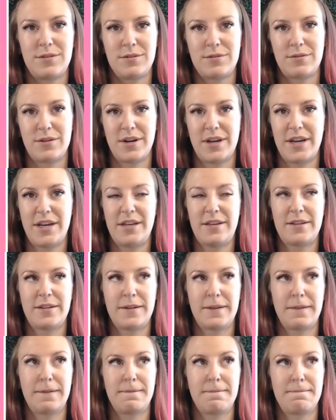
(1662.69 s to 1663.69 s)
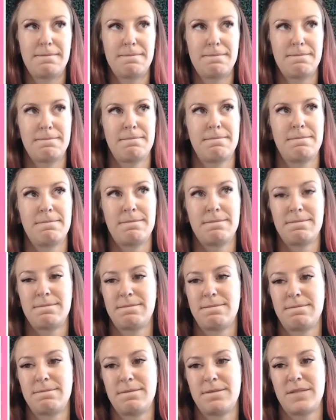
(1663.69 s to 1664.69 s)
Right? Is
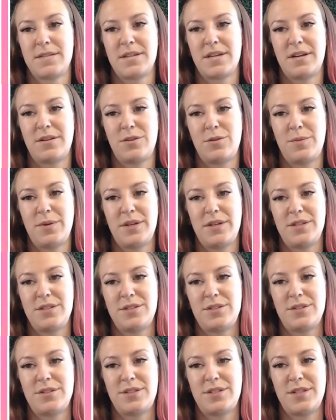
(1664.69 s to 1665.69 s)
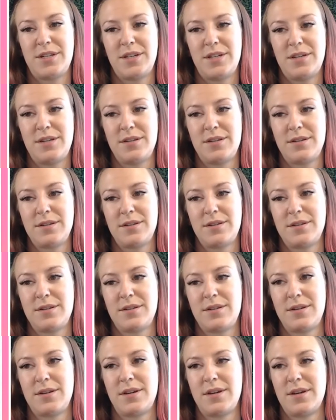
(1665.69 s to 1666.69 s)
that a little bit easier to see?
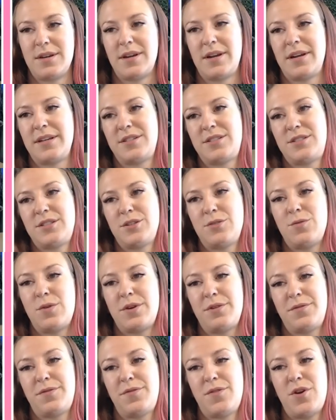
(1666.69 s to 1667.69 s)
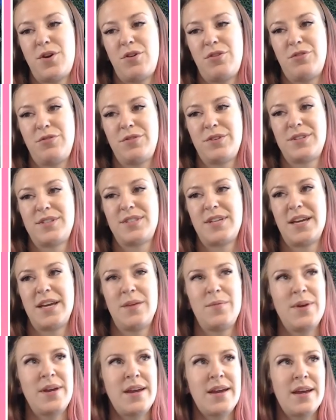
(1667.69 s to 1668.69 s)
I still want to follow the
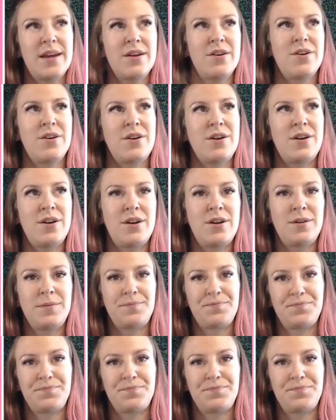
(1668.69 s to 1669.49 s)
same angle.